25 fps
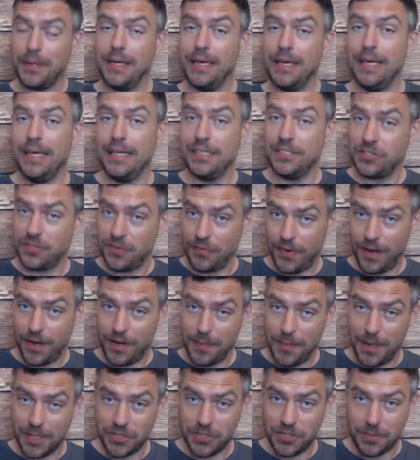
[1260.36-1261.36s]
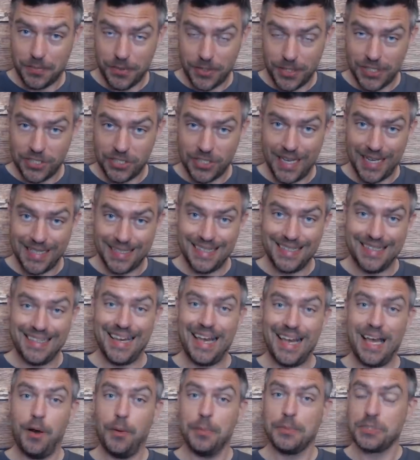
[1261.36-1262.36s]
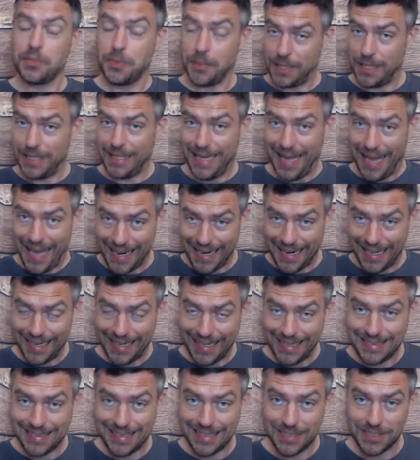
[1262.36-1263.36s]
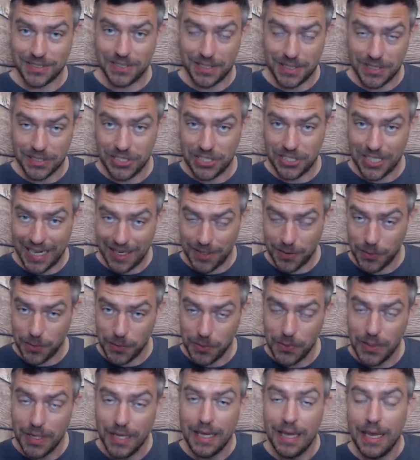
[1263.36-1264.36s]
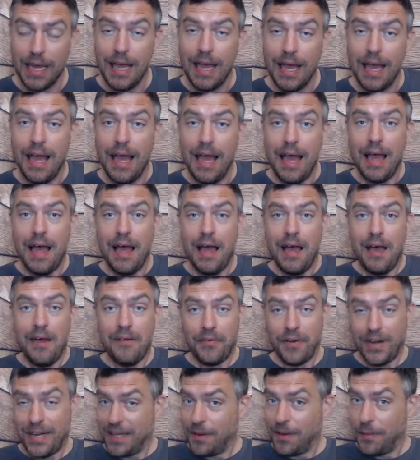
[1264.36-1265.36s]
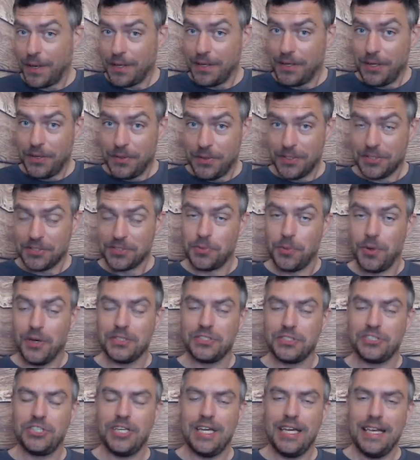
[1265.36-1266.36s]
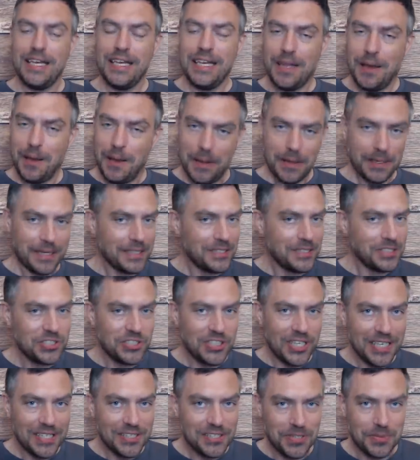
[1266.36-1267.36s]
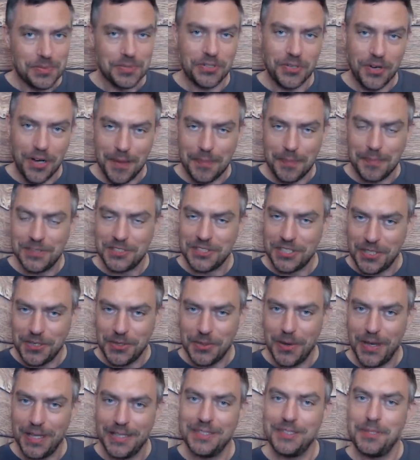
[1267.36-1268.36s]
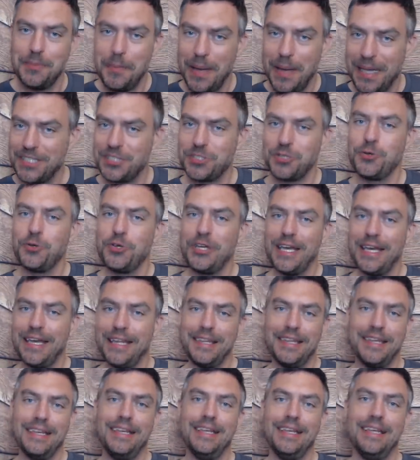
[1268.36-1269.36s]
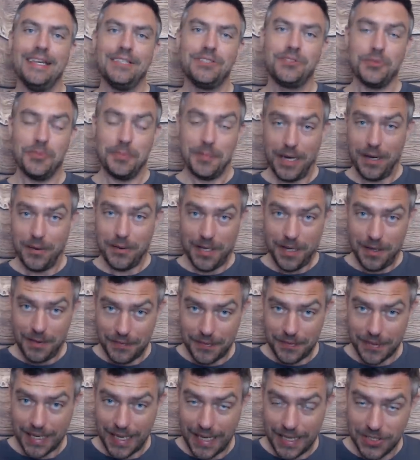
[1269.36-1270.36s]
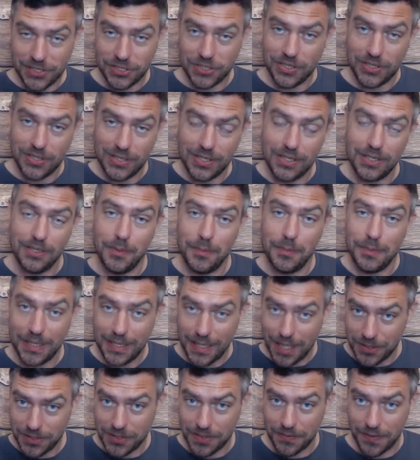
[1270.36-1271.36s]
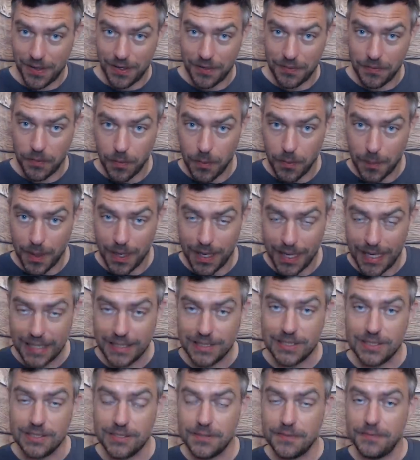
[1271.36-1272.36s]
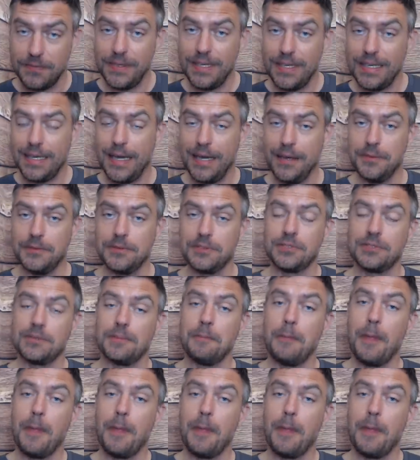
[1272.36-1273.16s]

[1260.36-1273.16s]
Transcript: It's very much appreciated. It helps with the analytics of the channel. For anyone new that's watching, uh, consider subscribing too and make sure you hit the little bell notification. You'll be notified of all my latest videos.